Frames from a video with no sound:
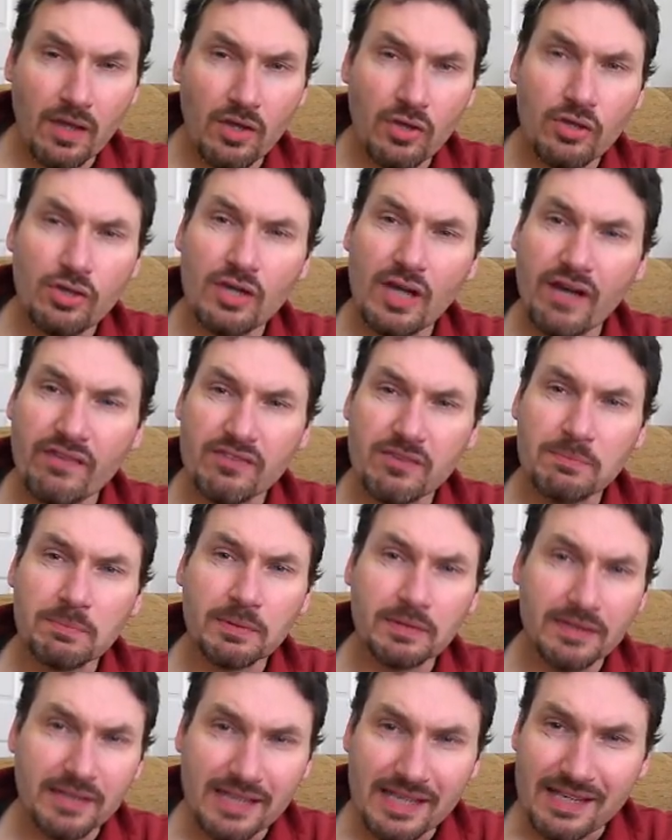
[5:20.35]
you have to
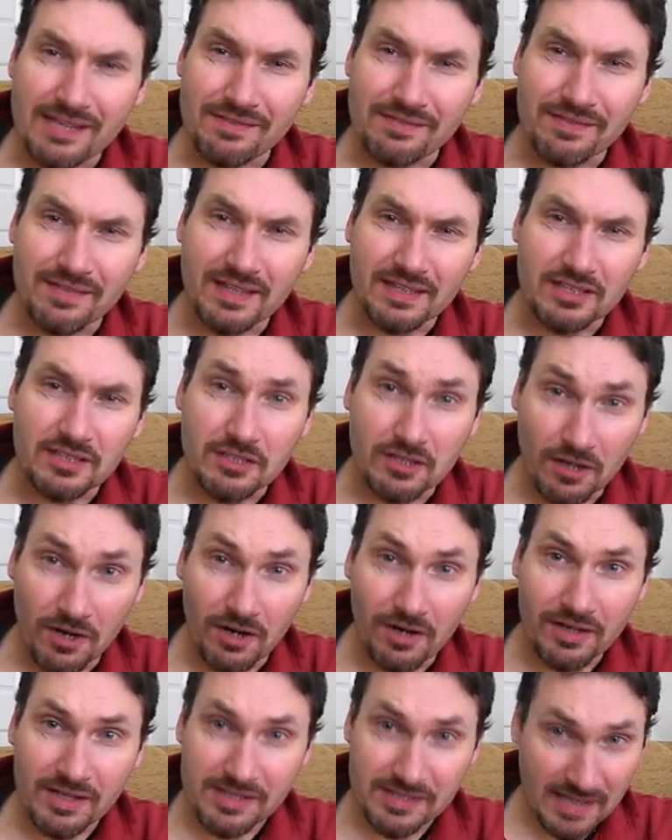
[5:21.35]
believe that
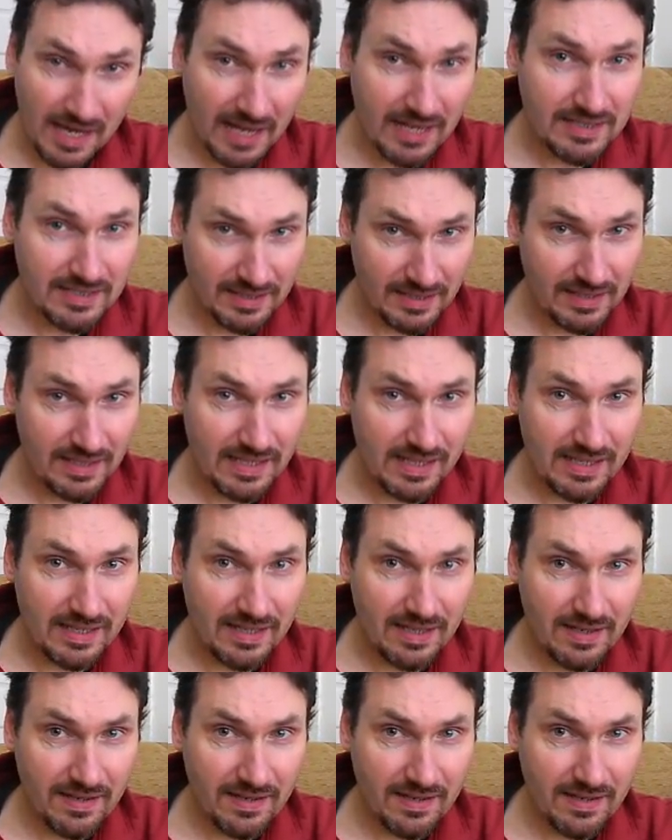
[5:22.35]
God is actually